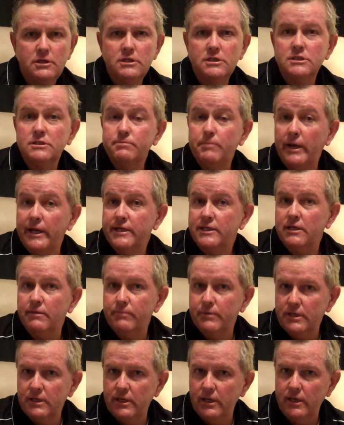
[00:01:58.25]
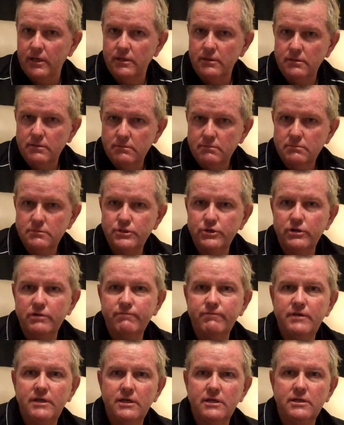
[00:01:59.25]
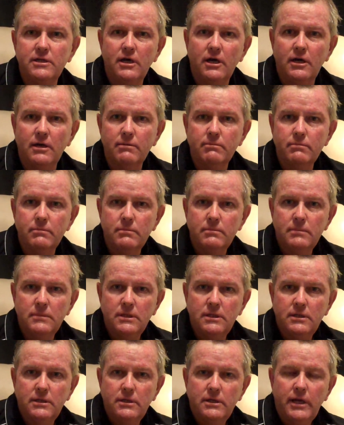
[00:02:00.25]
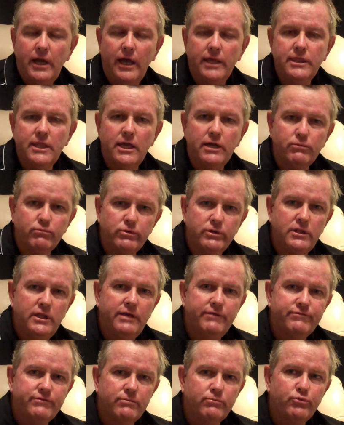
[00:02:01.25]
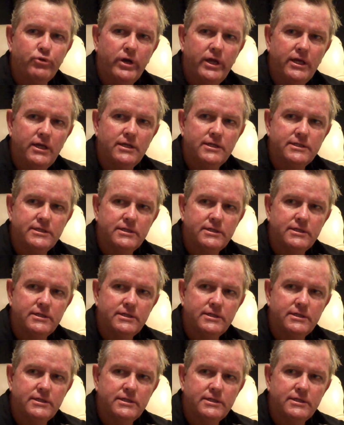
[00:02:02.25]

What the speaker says: spiked up again during Vietnam, and then really from Reagan